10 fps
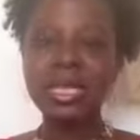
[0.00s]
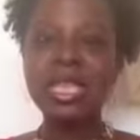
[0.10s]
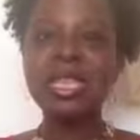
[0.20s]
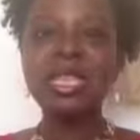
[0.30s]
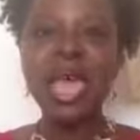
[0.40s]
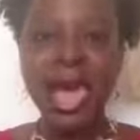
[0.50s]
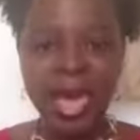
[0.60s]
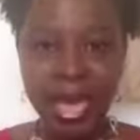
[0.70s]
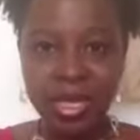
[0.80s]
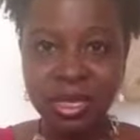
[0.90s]

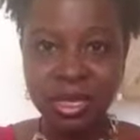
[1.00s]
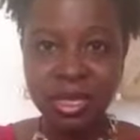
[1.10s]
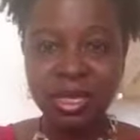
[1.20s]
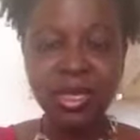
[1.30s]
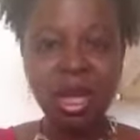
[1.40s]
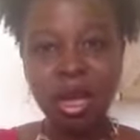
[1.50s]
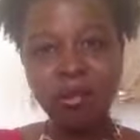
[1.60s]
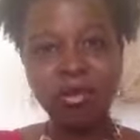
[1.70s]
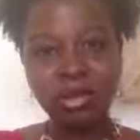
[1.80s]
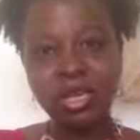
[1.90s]
That
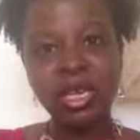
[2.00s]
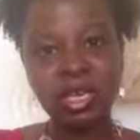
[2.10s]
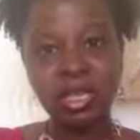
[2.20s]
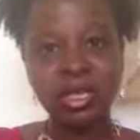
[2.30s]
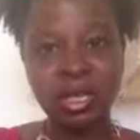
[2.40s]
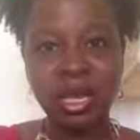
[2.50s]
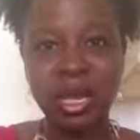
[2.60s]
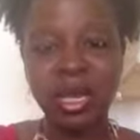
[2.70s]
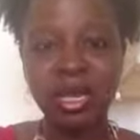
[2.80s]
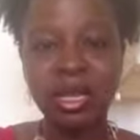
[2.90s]
conversation
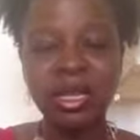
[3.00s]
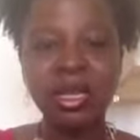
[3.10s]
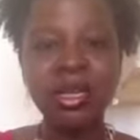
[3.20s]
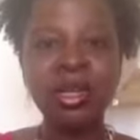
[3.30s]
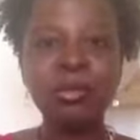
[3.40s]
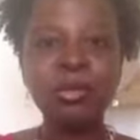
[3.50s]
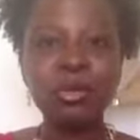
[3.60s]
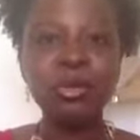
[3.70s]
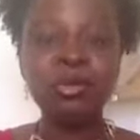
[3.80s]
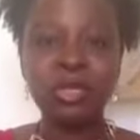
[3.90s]
today
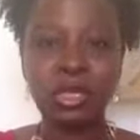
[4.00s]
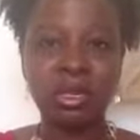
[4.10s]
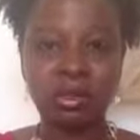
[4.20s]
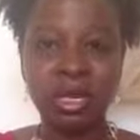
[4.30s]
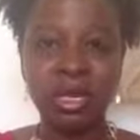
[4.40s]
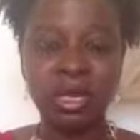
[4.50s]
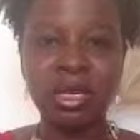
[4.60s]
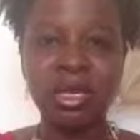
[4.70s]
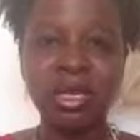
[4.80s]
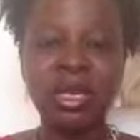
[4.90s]
proved to me
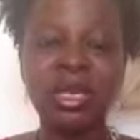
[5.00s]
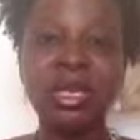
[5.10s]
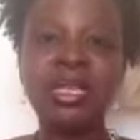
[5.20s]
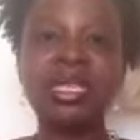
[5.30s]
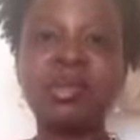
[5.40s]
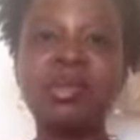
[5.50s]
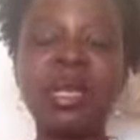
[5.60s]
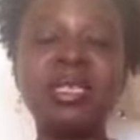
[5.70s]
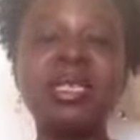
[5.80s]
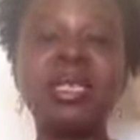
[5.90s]
that the
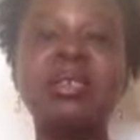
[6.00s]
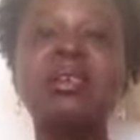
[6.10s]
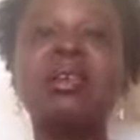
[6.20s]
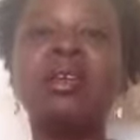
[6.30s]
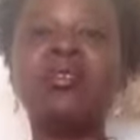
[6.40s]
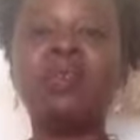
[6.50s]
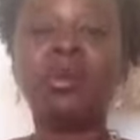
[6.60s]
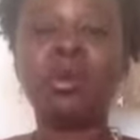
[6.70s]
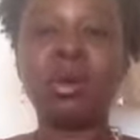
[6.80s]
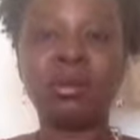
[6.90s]
blessing
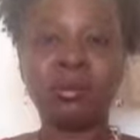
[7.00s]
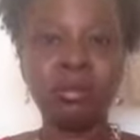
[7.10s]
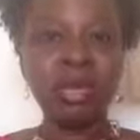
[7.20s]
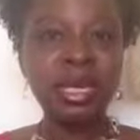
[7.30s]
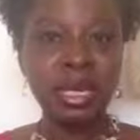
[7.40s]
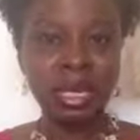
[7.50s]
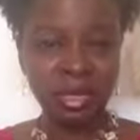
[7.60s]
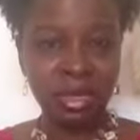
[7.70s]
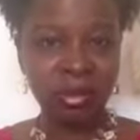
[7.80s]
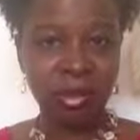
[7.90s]
for me
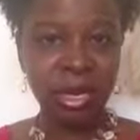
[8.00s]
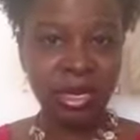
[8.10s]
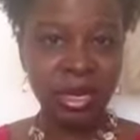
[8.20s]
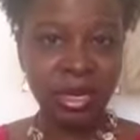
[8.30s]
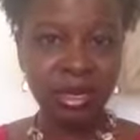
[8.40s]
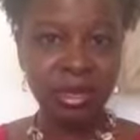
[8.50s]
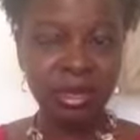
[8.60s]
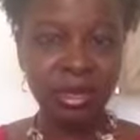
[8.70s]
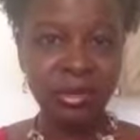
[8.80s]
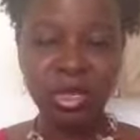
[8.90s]
is in my yes,
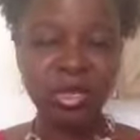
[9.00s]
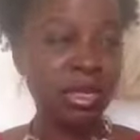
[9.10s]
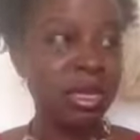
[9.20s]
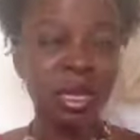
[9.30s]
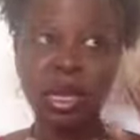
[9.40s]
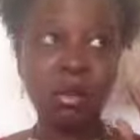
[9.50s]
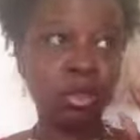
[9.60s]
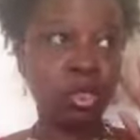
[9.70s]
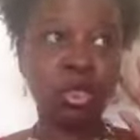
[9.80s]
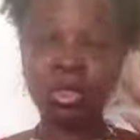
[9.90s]
because it
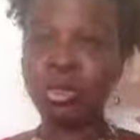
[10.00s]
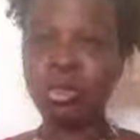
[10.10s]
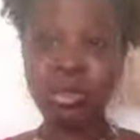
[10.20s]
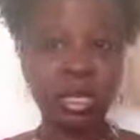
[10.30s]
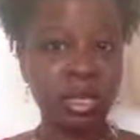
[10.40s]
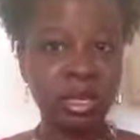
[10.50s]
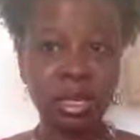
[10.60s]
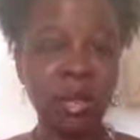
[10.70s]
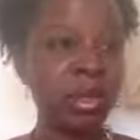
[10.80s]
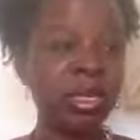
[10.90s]
was truly,
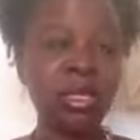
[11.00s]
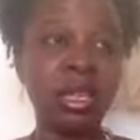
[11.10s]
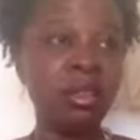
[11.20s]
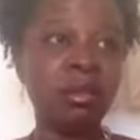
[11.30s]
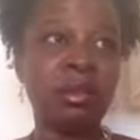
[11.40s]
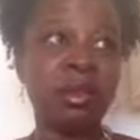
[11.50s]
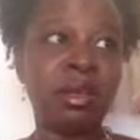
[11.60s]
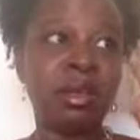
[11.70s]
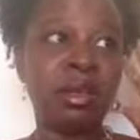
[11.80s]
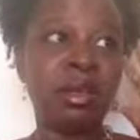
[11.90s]

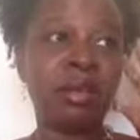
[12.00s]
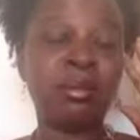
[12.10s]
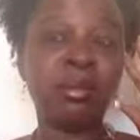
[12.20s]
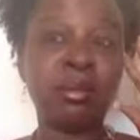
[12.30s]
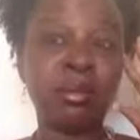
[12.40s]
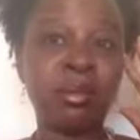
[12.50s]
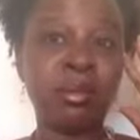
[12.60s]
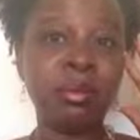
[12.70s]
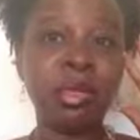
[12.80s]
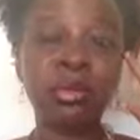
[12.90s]

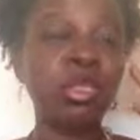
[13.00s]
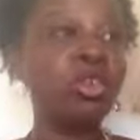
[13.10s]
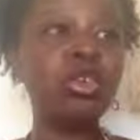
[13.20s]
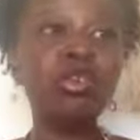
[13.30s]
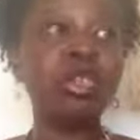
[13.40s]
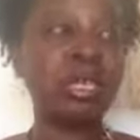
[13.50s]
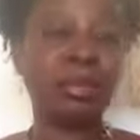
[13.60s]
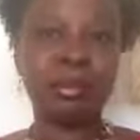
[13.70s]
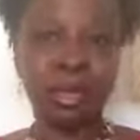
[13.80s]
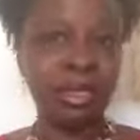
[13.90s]
there was truly a
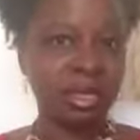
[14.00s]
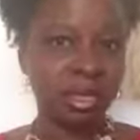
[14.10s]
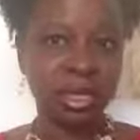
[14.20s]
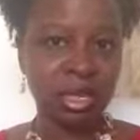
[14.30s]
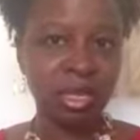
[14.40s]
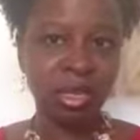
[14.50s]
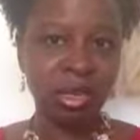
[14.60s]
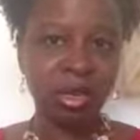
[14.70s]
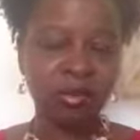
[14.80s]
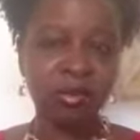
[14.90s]
blessing to
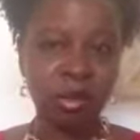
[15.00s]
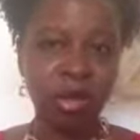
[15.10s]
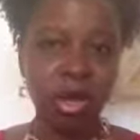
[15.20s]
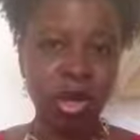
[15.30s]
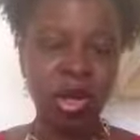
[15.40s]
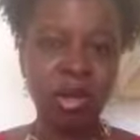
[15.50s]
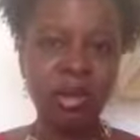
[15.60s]
hear from her